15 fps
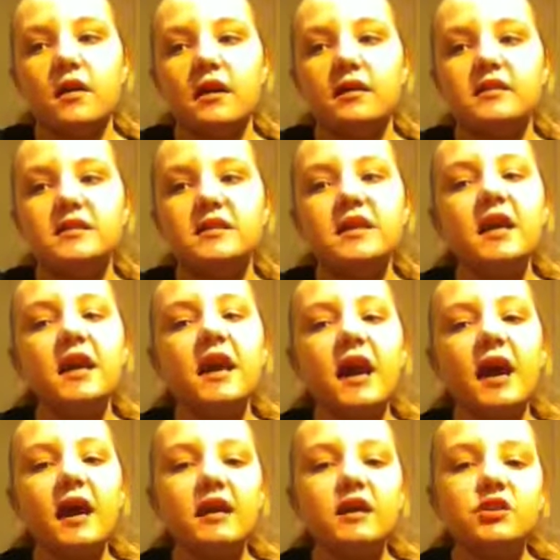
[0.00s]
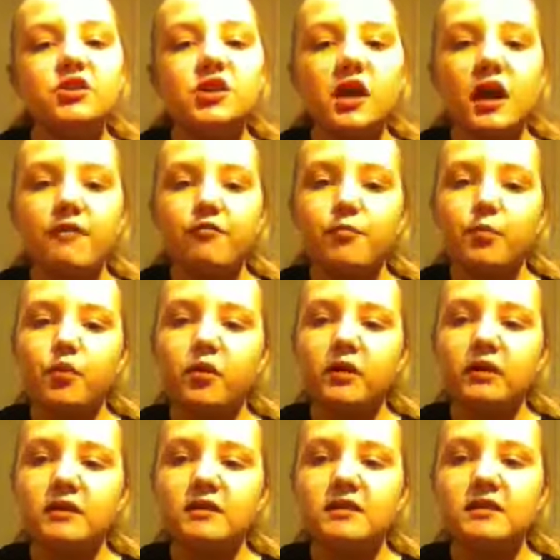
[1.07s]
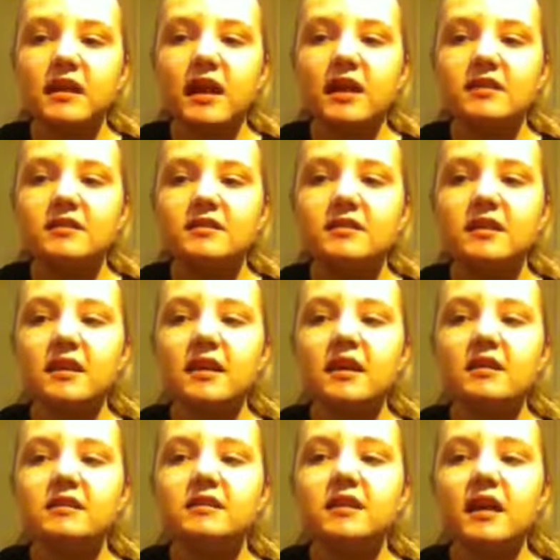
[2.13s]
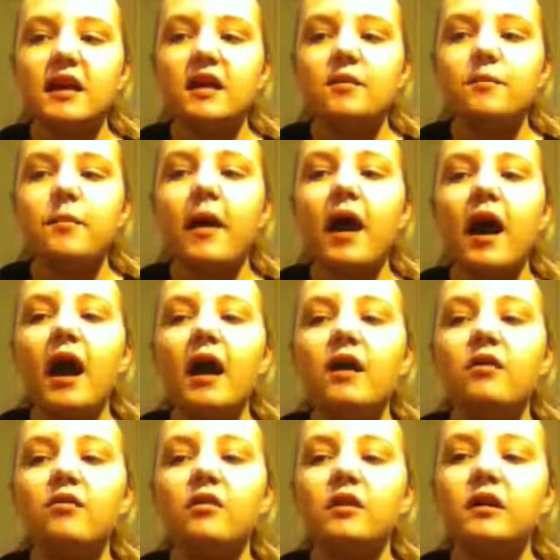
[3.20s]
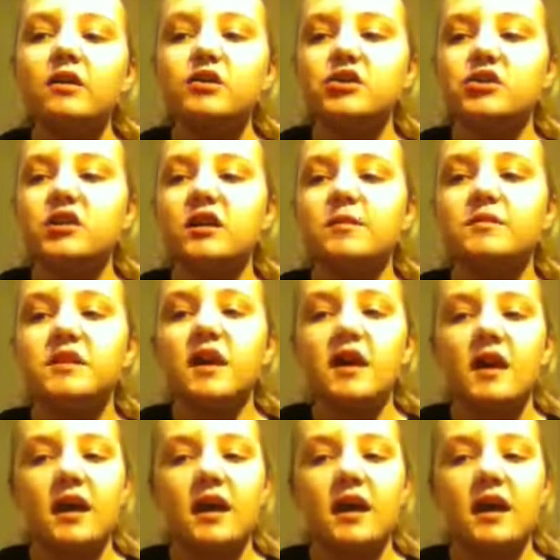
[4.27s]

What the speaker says: It's the age of princesses and pirate ships